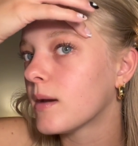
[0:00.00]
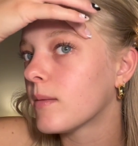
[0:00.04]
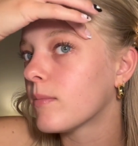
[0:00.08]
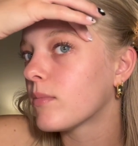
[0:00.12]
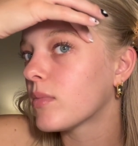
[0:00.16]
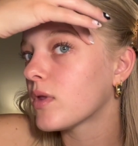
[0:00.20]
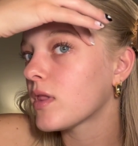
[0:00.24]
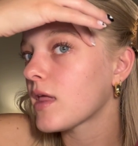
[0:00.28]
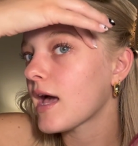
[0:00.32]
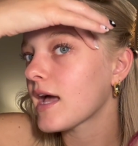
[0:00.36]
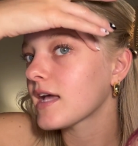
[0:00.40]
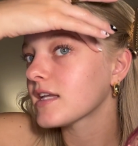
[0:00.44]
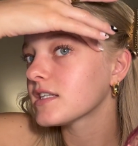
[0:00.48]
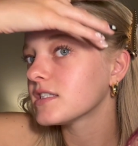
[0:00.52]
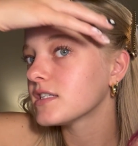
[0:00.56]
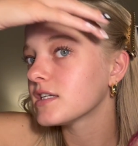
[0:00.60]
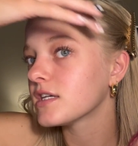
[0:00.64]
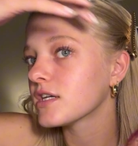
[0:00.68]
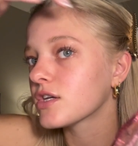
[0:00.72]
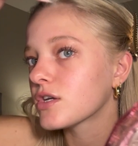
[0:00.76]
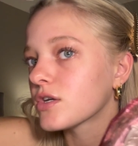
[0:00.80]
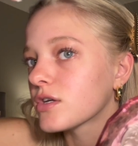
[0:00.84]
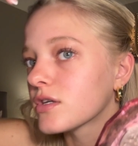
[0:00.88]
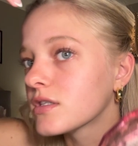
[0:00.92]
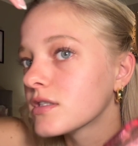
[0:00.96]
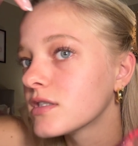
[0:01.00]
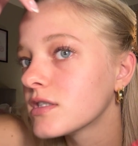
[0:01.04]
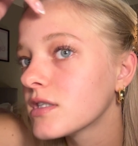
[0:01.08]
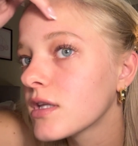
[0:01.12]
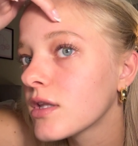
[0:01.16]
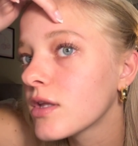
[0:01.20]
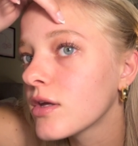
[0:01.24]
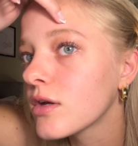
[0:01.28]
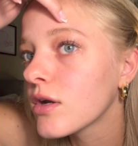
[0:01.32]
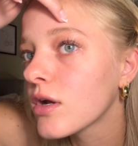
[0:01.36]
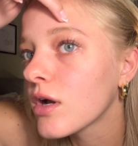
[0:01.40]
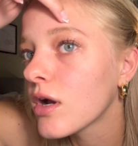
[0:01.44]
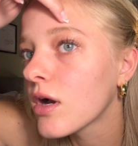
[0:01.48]
plastic or
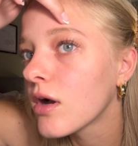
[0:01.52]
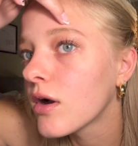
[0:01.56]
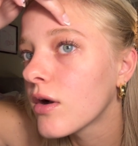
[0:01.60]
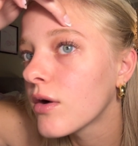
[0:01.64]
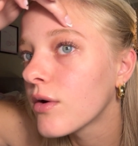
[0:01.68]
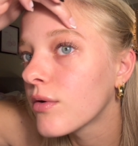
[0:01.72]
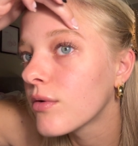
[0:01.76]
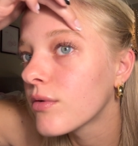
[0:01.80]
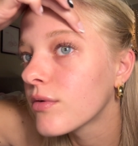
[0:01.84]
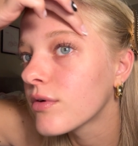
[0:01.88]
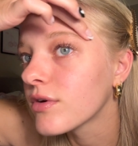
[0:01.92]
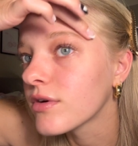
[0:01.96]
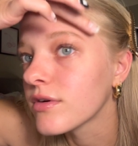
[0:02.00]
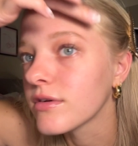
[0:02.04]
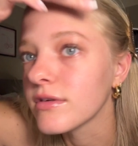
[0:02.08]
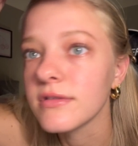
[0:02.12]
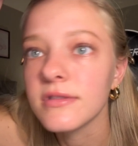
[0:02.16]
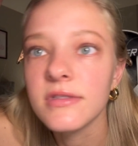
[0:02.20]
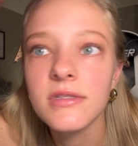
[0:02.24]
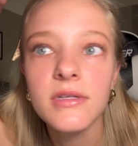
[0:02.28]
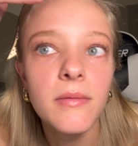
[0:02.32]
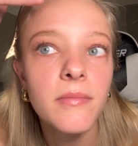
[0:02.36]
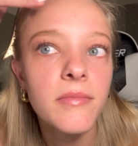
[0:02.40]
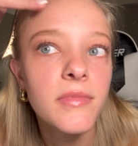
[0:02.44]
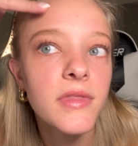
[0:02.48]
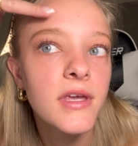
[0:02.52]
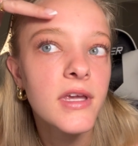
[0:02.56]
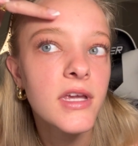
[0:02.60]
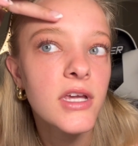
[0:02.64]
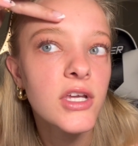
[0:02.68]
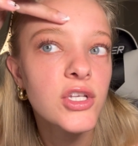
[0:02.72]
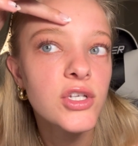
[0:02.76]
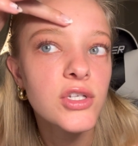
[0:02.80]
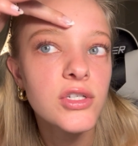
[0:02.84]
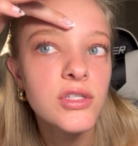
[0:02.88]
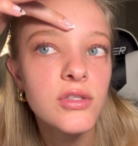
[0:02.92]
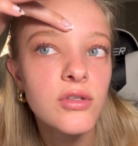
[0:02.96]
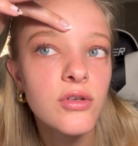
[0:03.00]
silicone or something. It
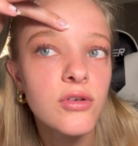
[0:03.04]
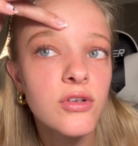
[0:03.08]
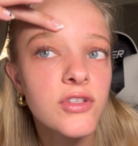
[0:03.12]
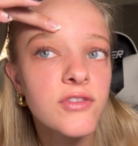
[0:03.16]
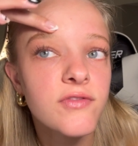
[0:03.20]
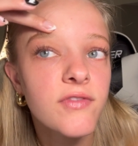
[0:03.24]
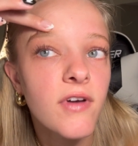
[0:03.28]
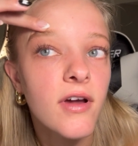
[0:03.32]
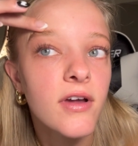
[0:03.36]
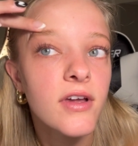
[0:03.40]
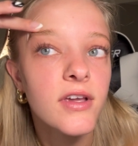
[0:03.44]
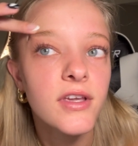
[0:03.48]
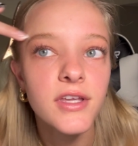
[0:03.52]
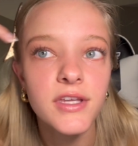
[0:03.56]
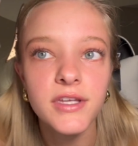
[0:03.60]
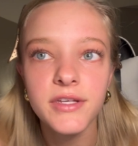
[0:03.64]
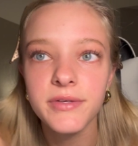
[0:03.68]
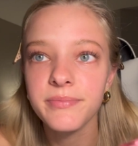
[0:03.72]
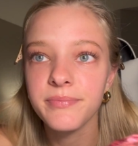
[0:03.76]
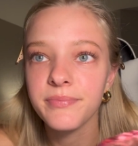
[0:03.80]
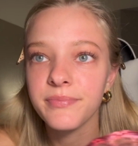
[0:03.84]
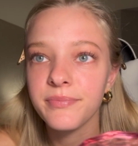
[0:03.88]
just looks funky.